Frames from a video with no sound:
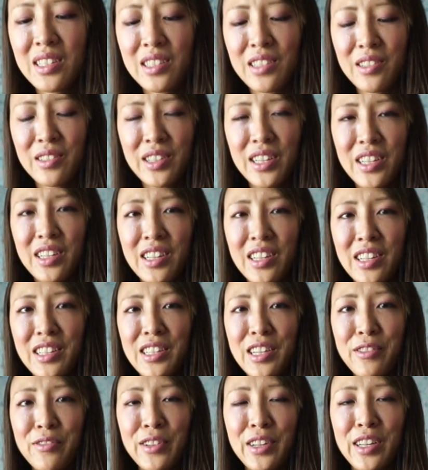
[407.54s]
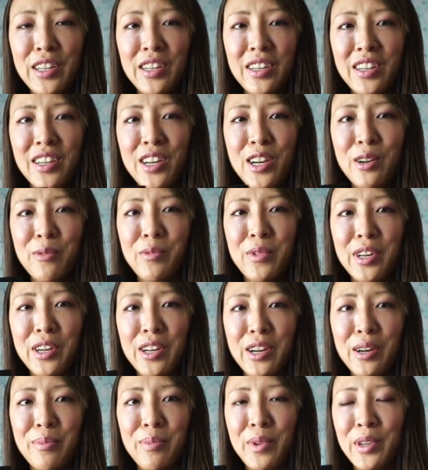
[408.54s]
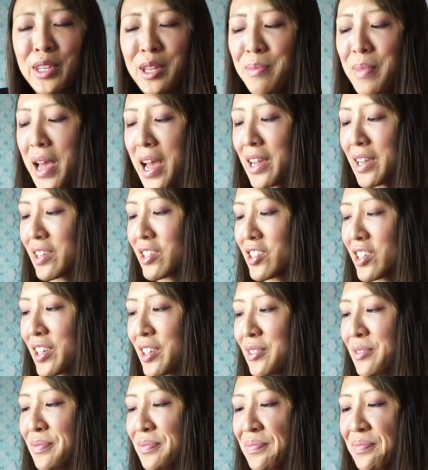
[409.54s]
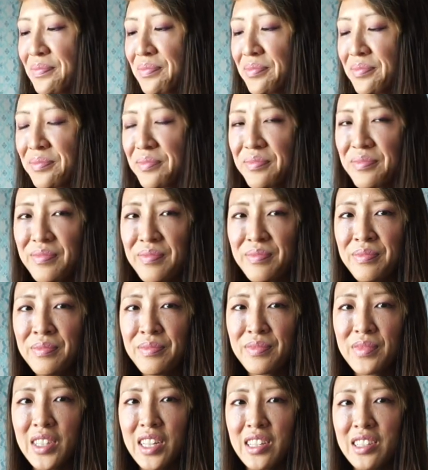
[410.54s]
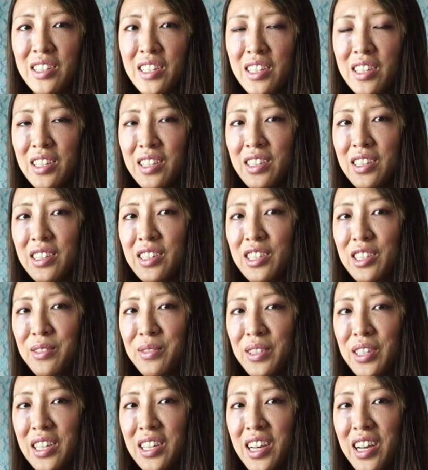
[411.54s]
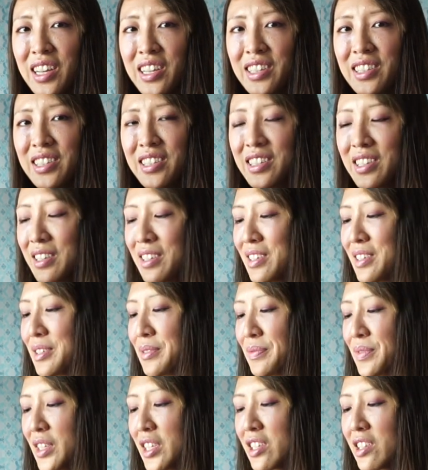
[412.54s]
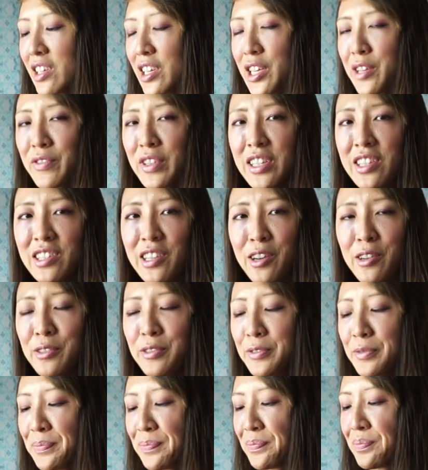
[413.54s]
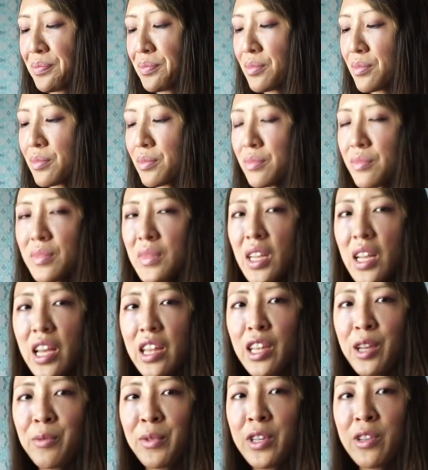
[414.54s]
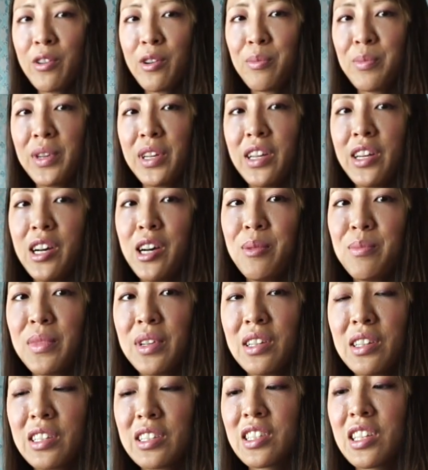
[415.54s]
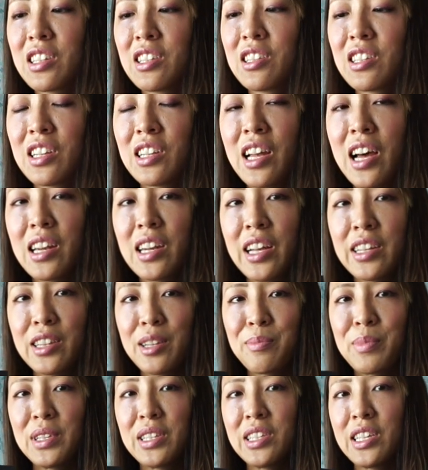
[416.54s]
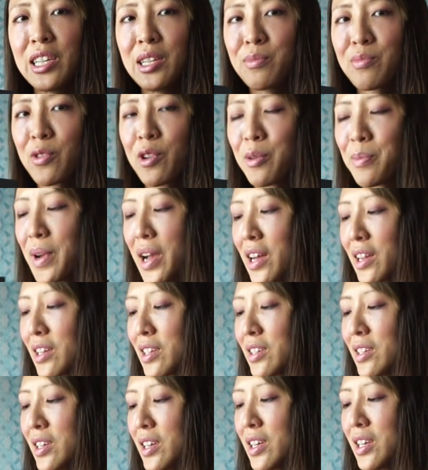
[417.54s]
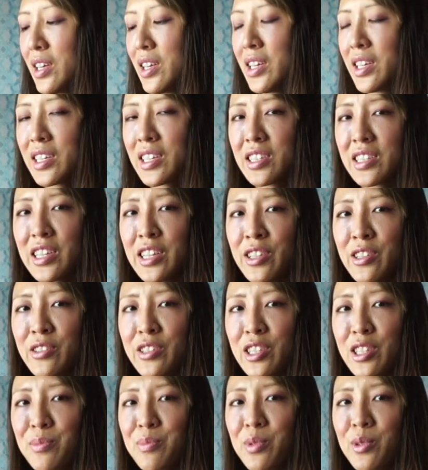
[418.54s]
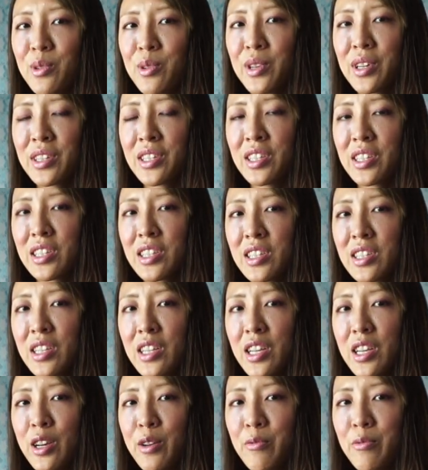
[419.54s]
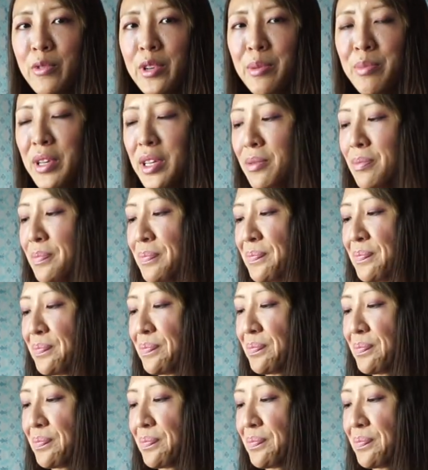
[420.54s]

So they definitely went up on the packaging, because it looks really nice. The sleeve itself, I mean, when you open it up, it looks a lot like the Petite Pro Palette, because then you just pull on this ribbon.